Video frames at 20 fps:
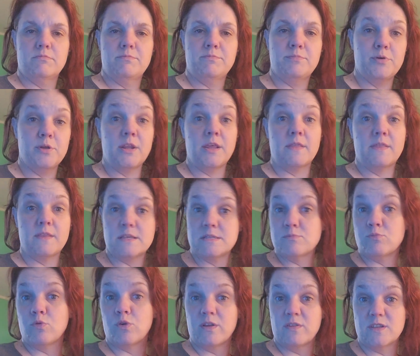putting this
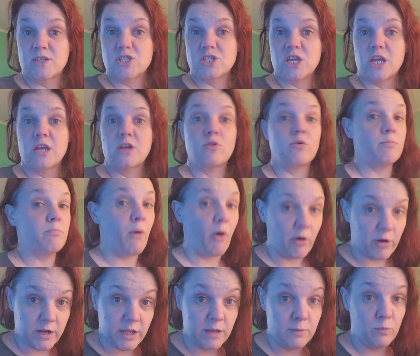more in the shade, or
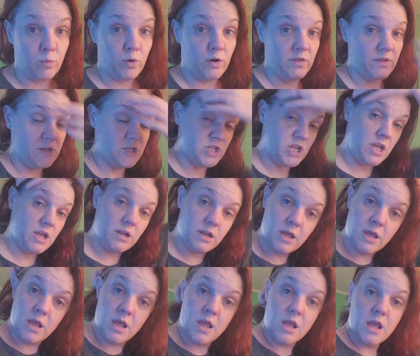parking more in the shade.
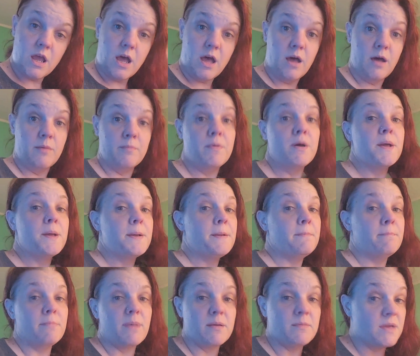
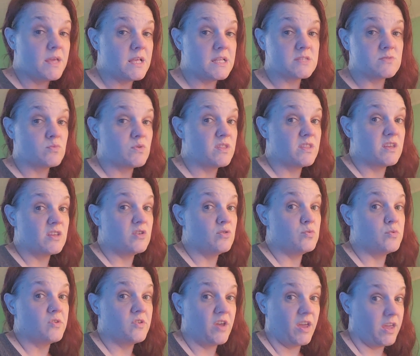Maybe it's one that
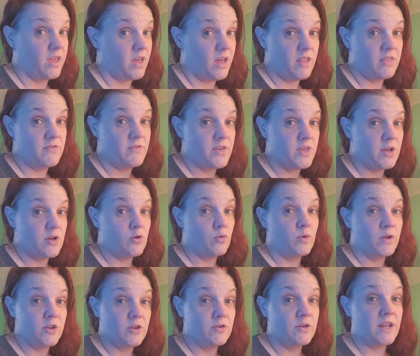you take out of the vehicle
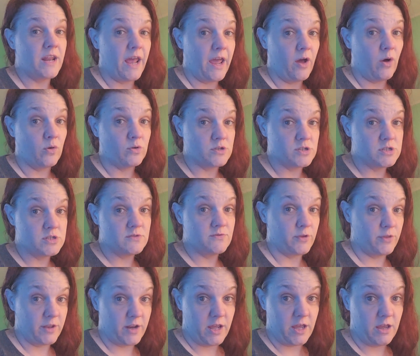when you get out
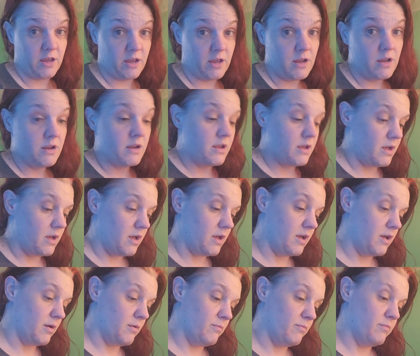for the day,
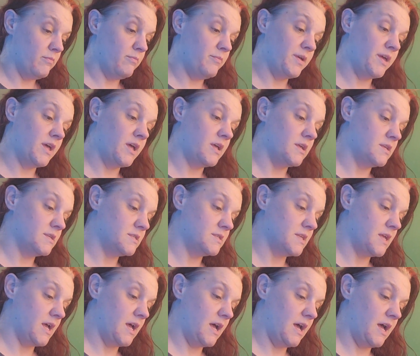
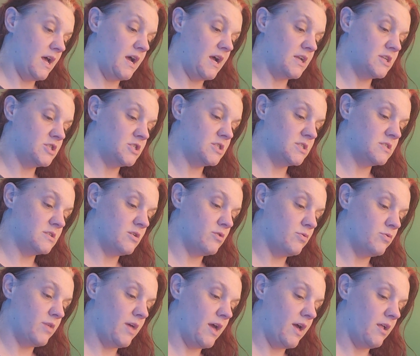because I just
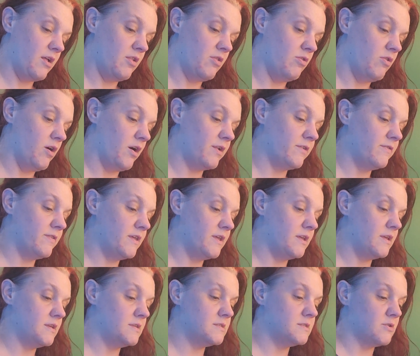know that a lot of
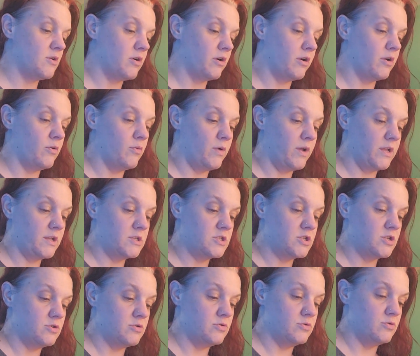these are going
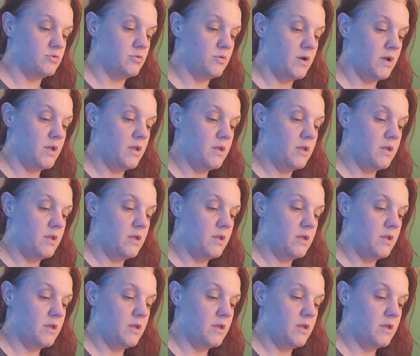to,